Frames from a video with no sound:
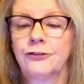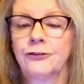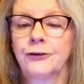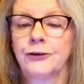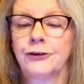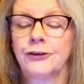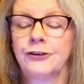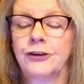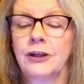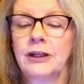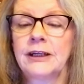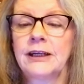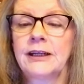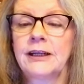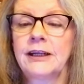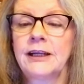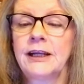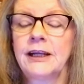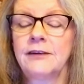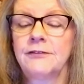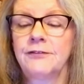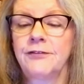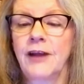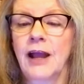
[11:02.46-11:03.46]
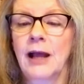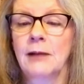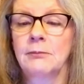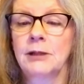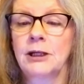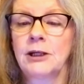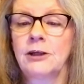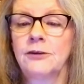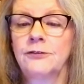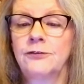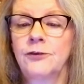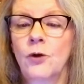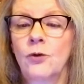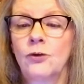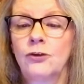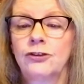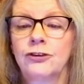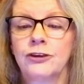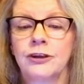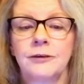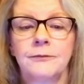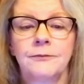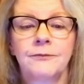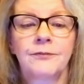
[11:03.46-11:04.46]
fertility and family
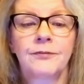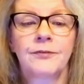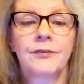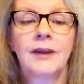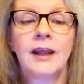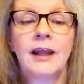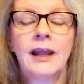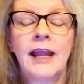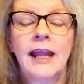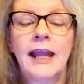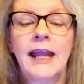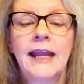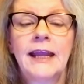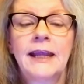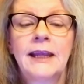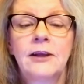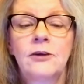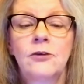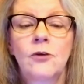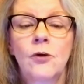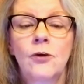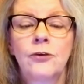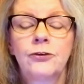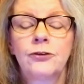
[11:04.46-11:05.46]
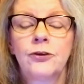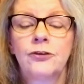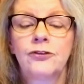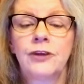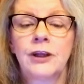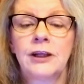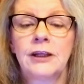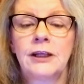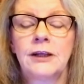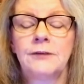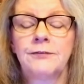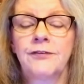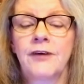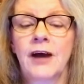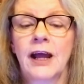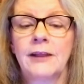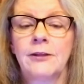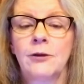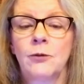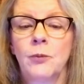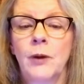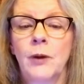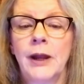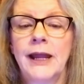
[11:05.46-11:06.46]
devotion. It can also signify
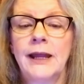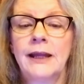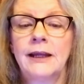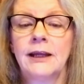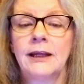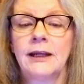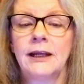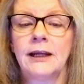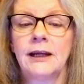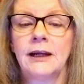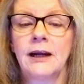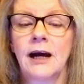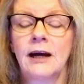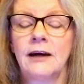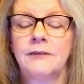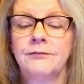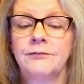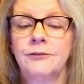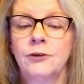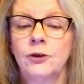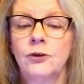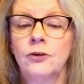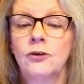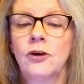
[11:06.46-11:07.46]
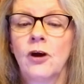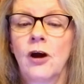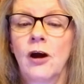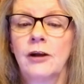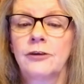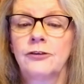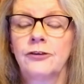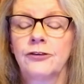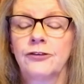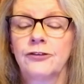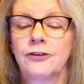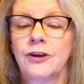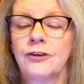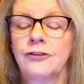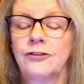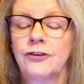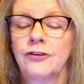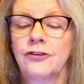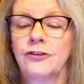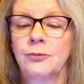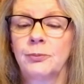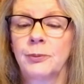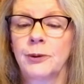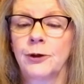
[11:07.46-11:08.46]
the awakening of new consciousness
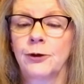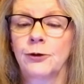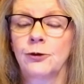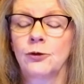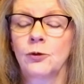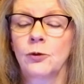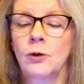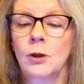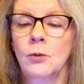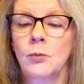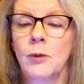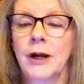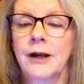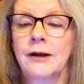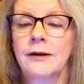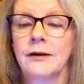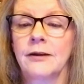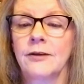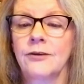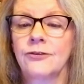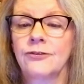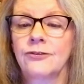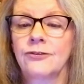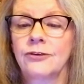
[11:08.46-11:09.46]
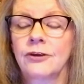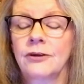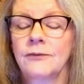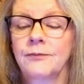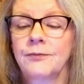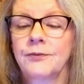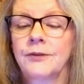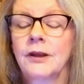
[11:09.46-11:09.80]
and spiritual awareness.